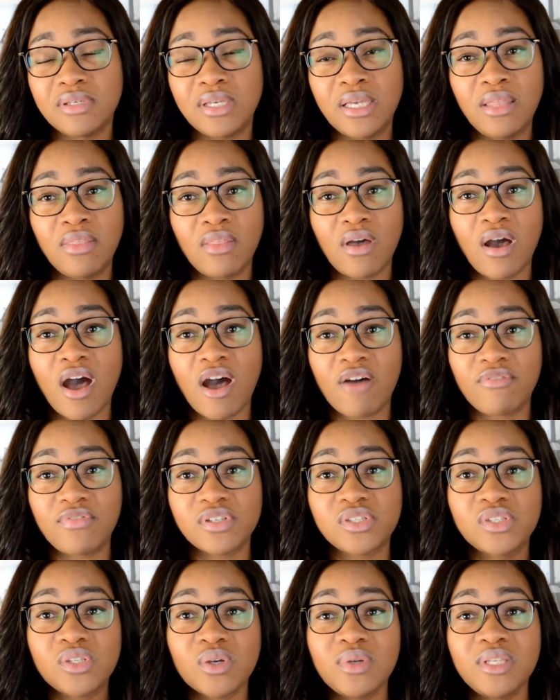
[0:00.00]
in the
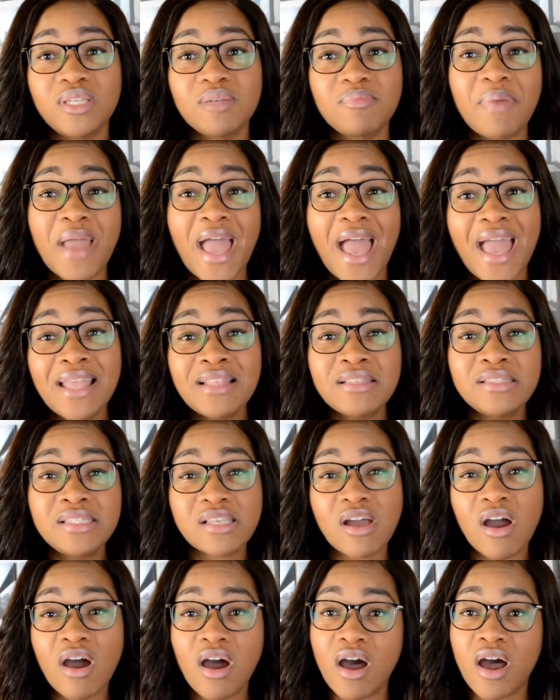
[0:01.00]
office. So it
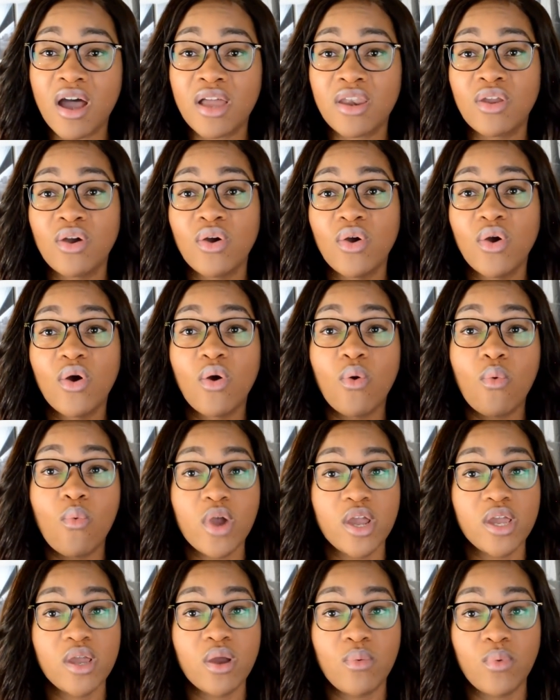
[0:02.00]
depends on
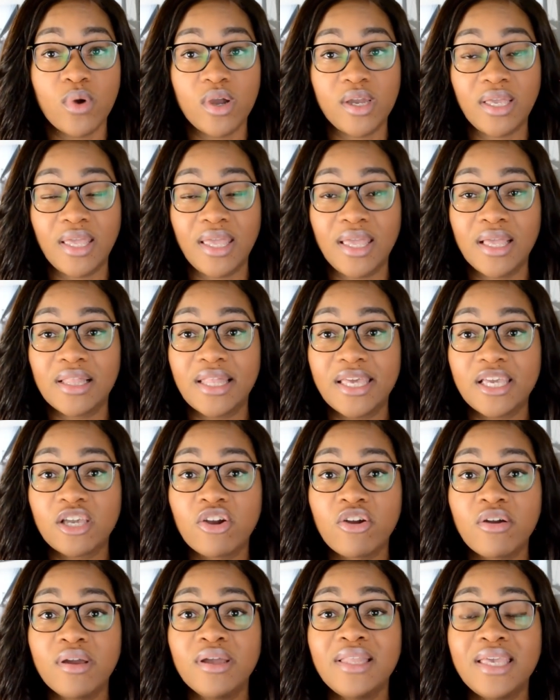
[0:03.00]
where you're working. Like
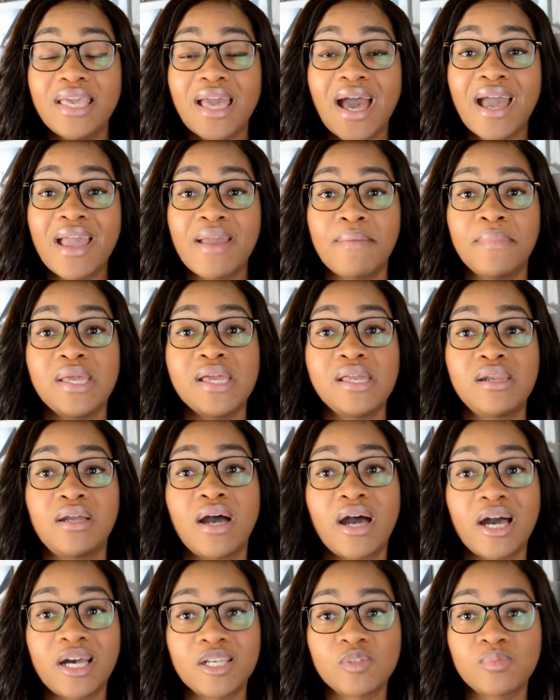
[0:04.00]
currently I am in a
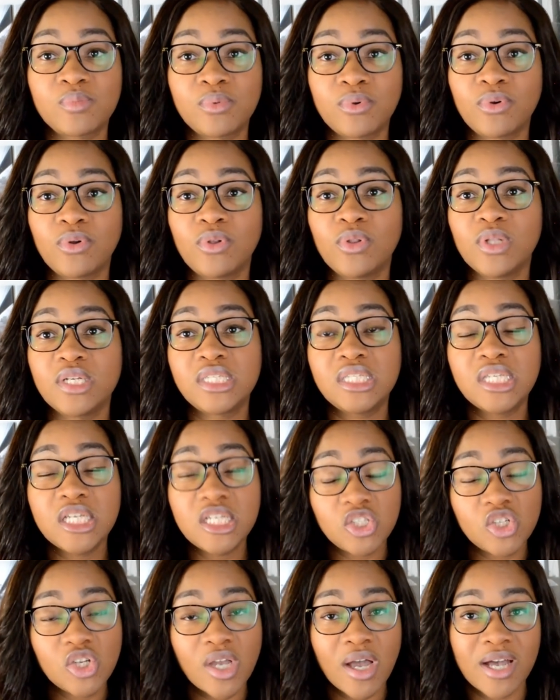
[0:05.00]
hospital, a
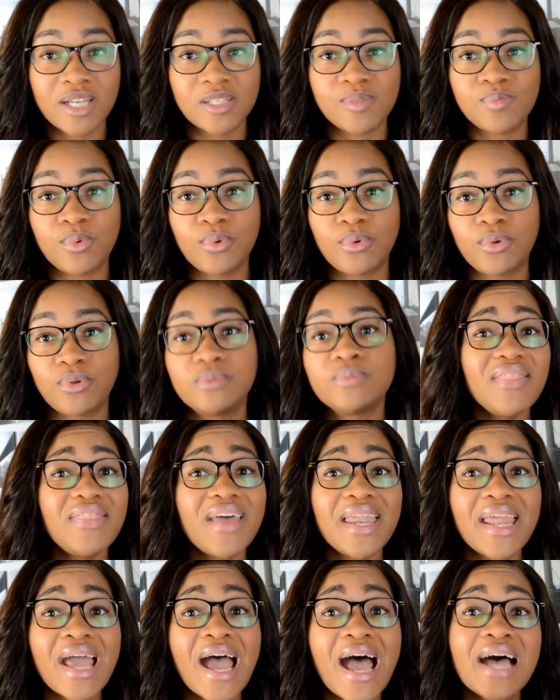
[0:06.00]
teaching hospital
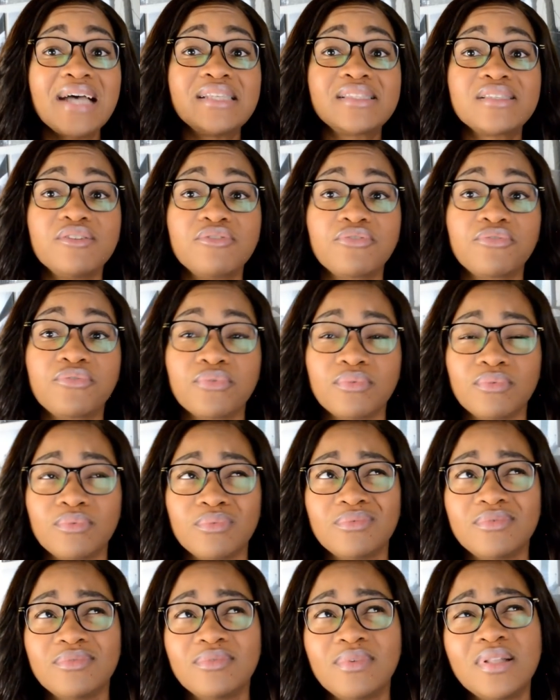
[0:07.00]
that has a
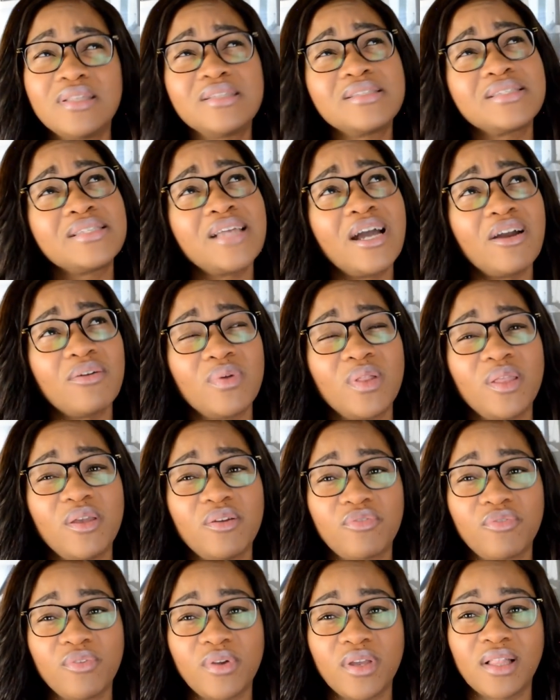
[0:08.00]
well, it's not really
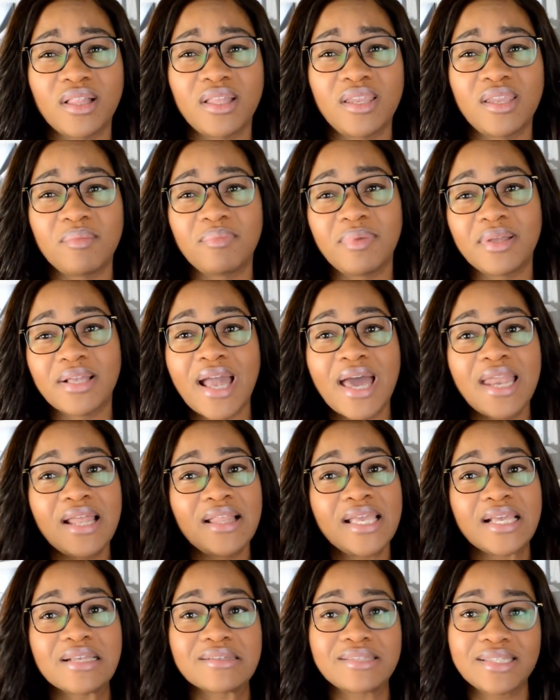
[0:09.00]
a free clinic, but kind of
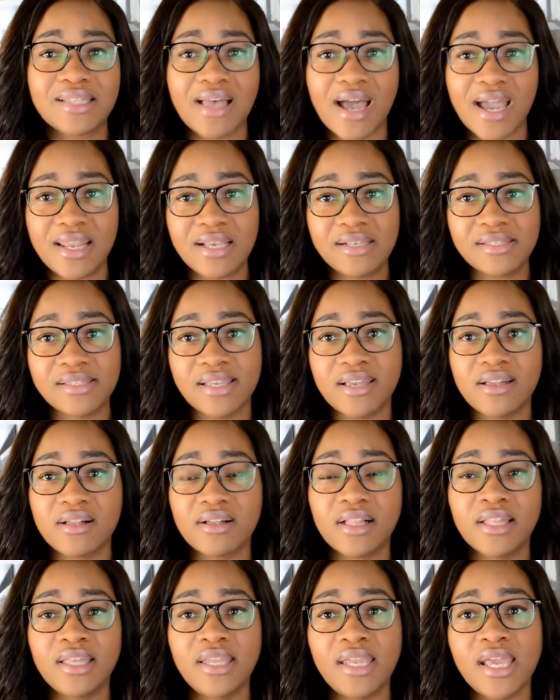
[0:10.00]
like a sliding scale
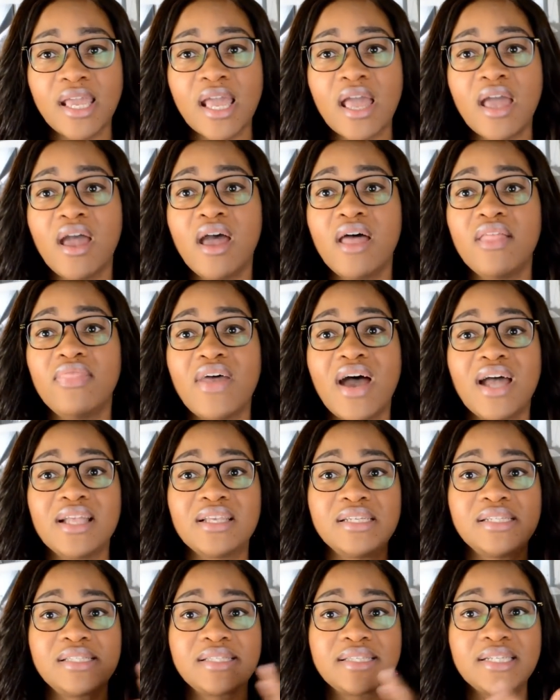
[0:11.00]
clinic
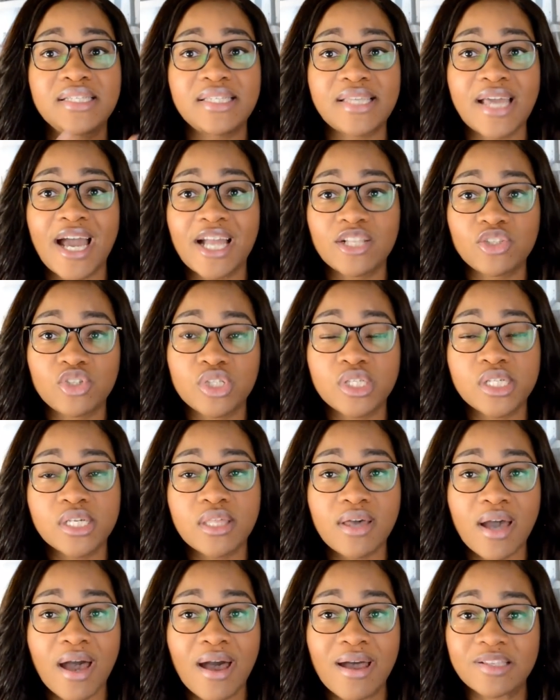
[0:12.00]
that is attached
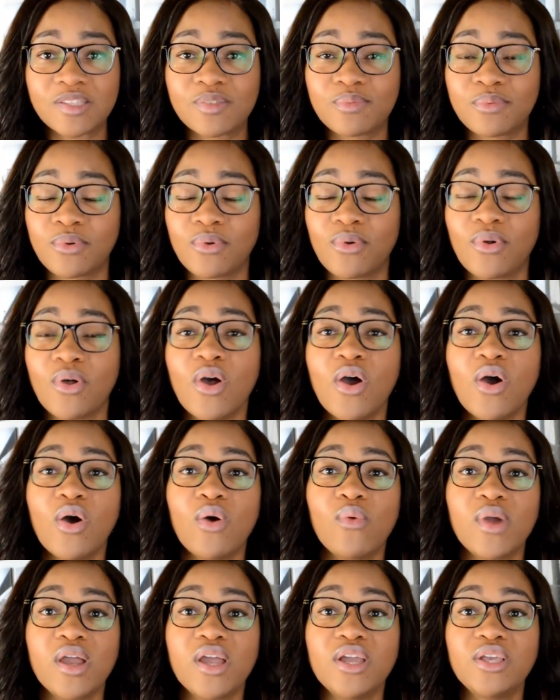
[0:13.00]
to the hospital
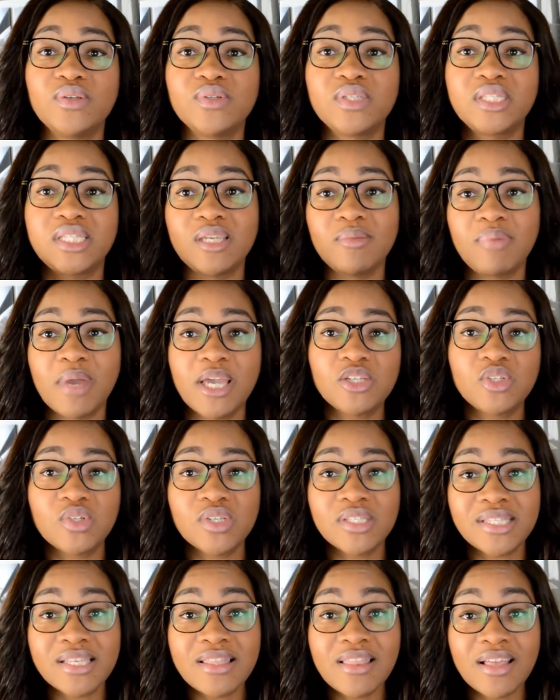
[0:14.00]
where you see
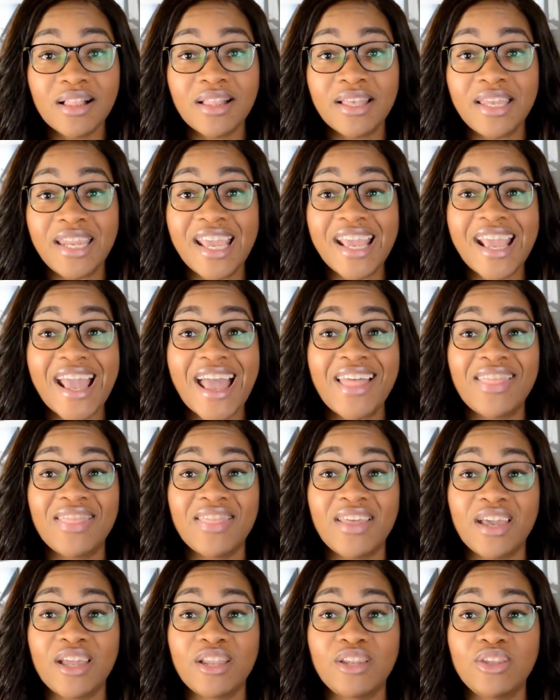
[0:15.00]
patients in the clinic
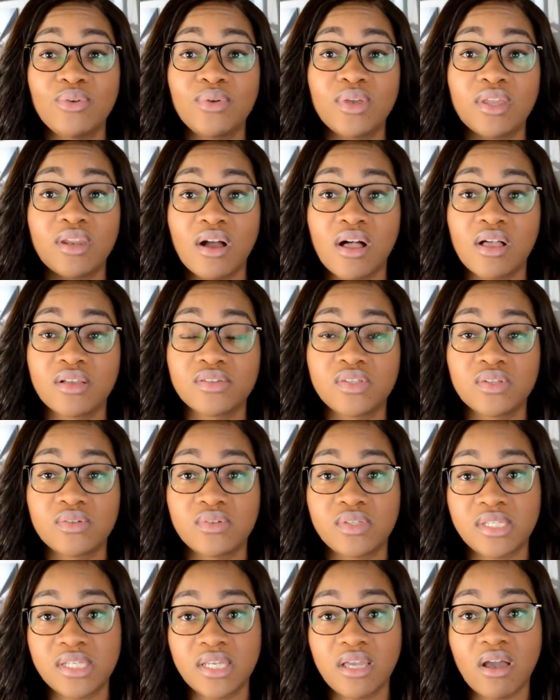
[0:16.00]
and then you can also
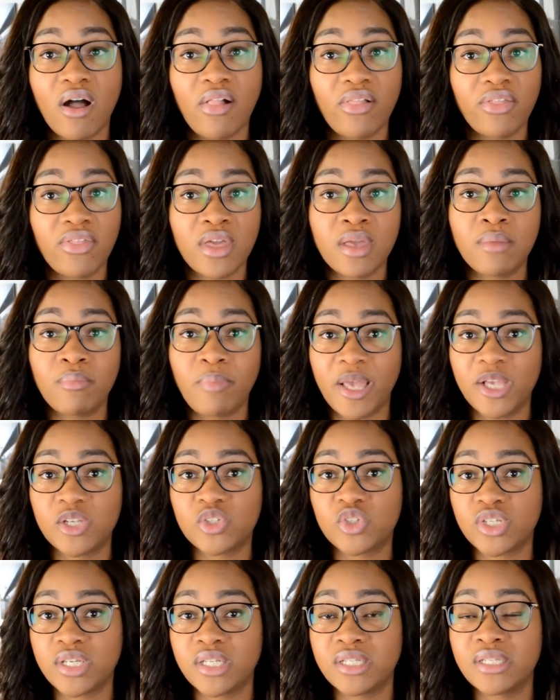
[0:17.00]
see all of the
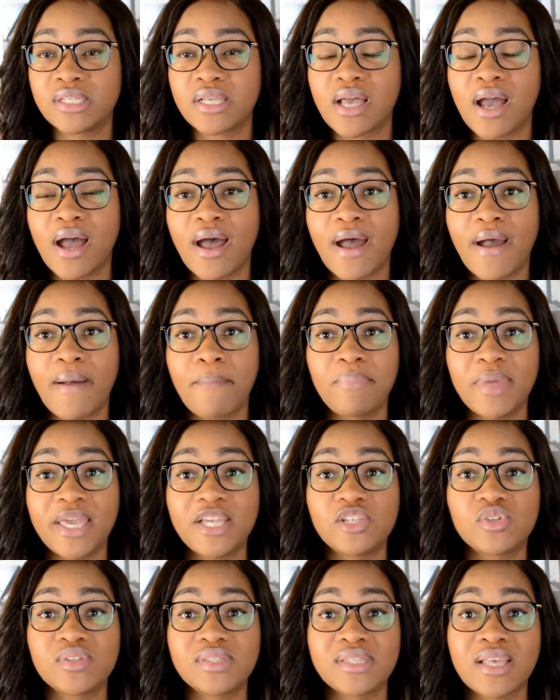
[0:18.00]
inpatient um,
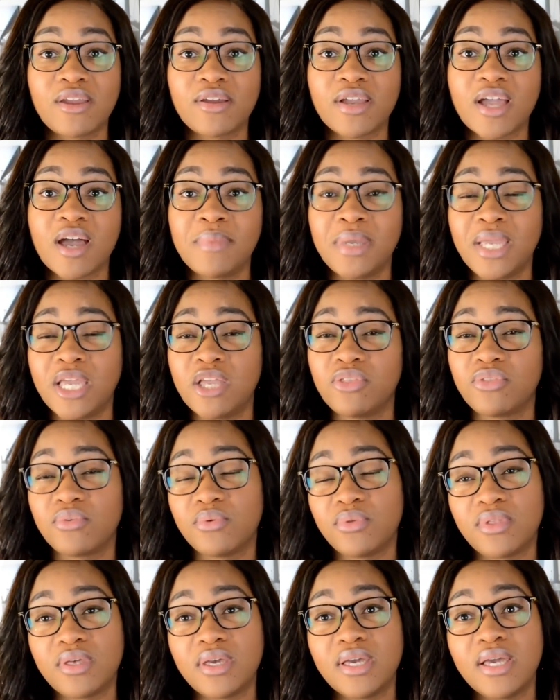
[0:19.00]
patients that are coming in
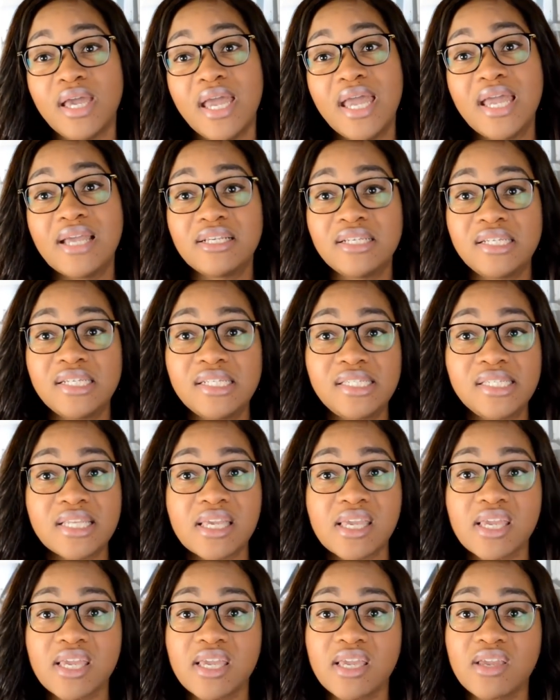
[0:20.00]
through the
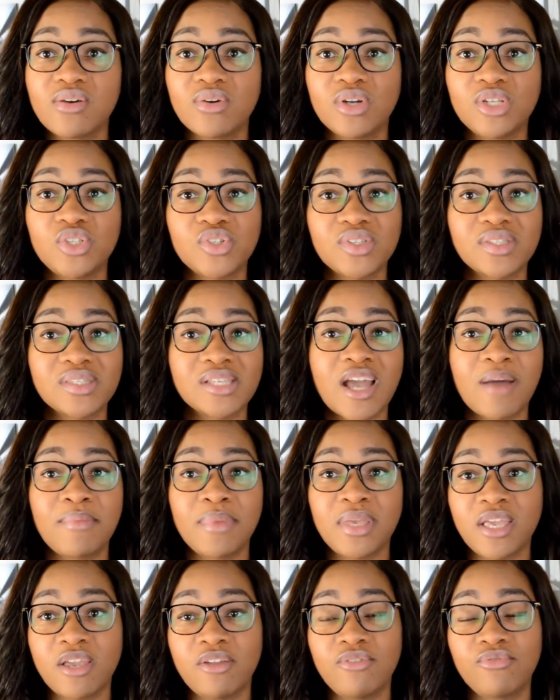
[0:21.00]
ED or just
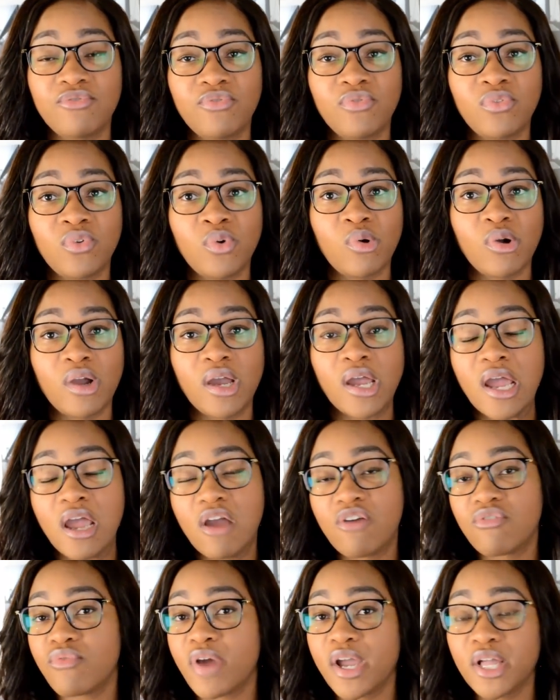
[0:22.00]
coming in for
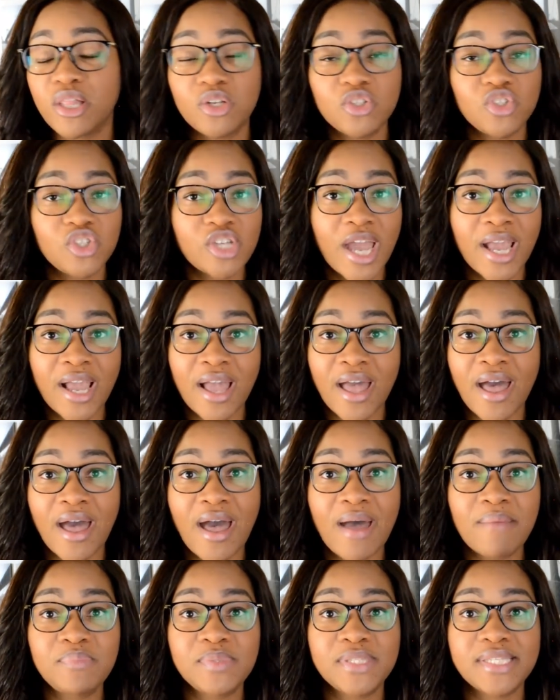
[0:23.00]
regular
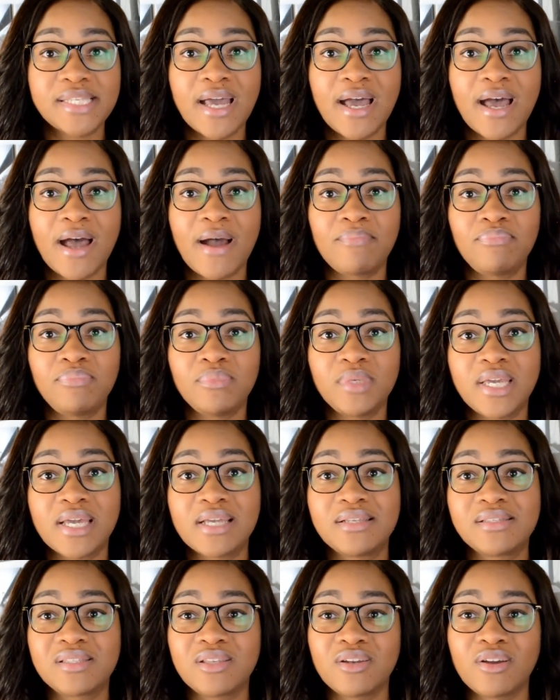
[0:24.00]
checkups um,
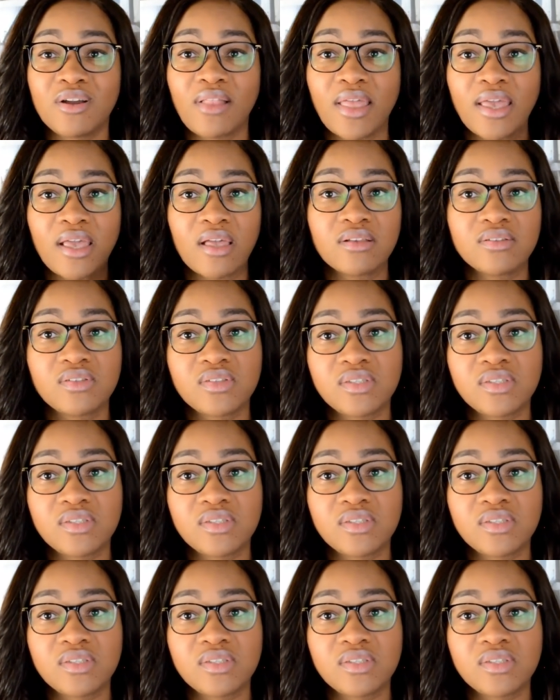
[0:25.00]
because there are like